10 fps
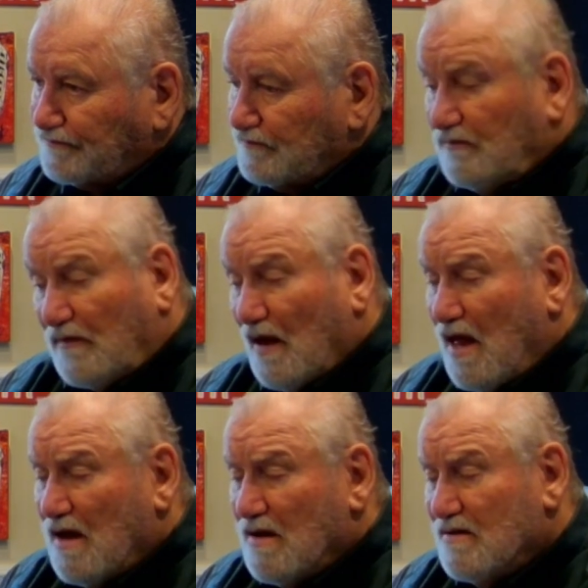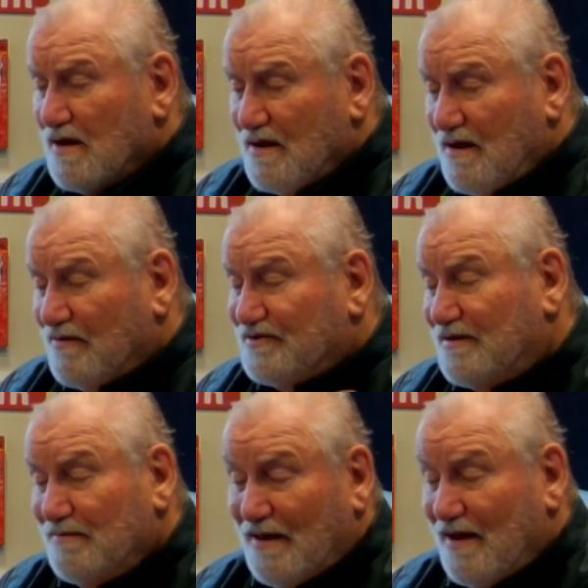Have
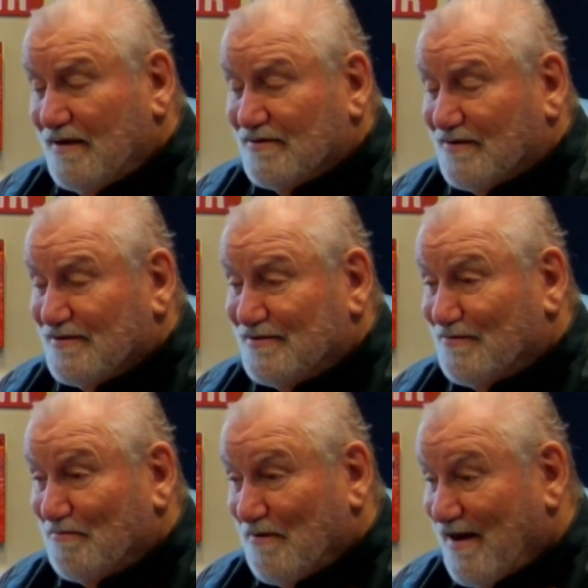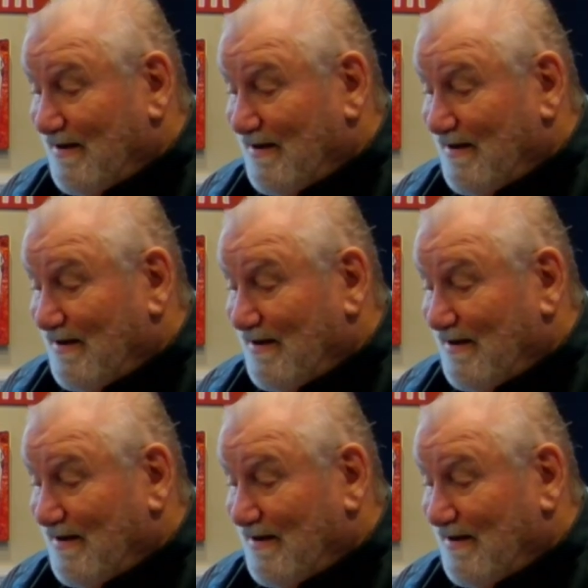stimulating discussions with me.